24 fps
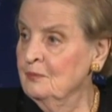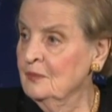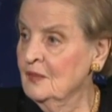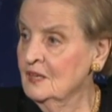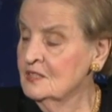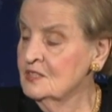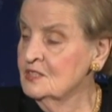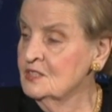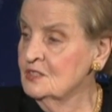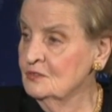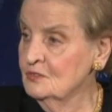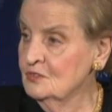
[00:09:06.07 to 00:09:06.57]

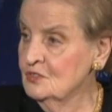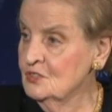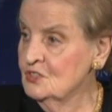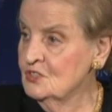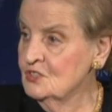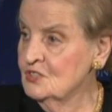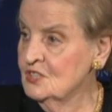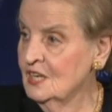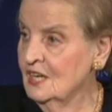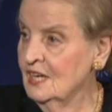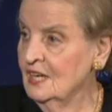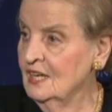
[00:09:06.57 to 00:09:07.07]
and civil
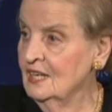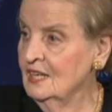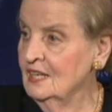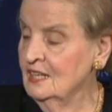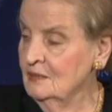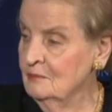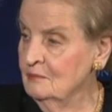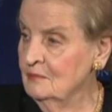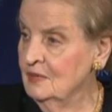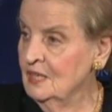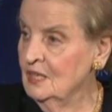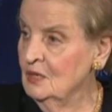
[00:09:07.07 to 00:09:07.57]
society
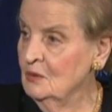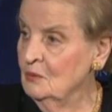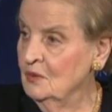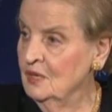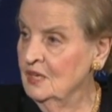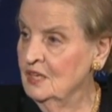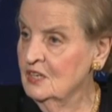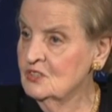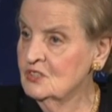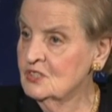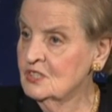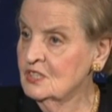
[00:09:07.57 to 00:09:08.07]
in many
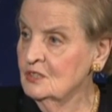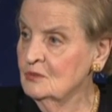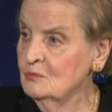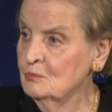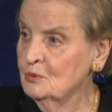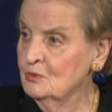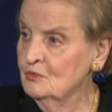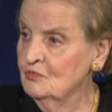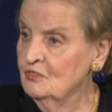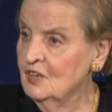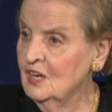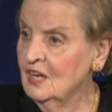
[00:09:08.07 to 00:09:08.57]
ways can
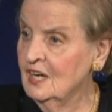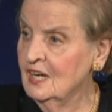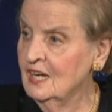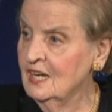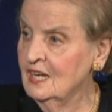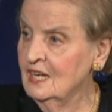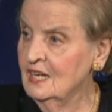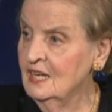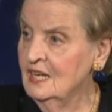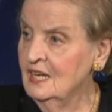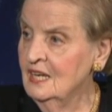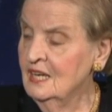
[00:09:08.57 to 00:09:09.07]

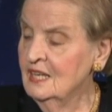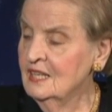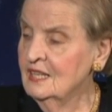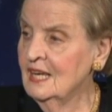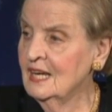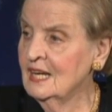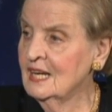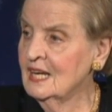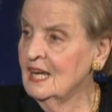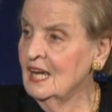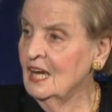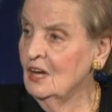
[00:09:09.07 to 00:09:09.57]
provide
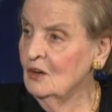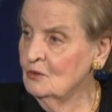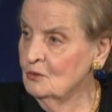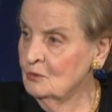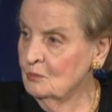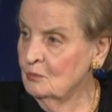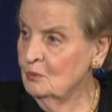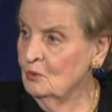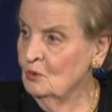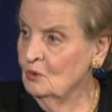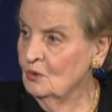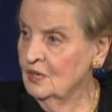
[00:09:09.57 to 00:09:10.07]
that
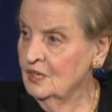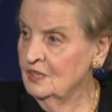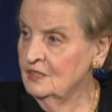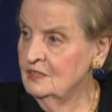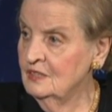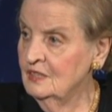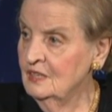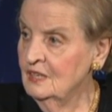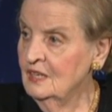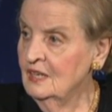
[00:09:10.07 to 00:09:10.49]
counterpoint,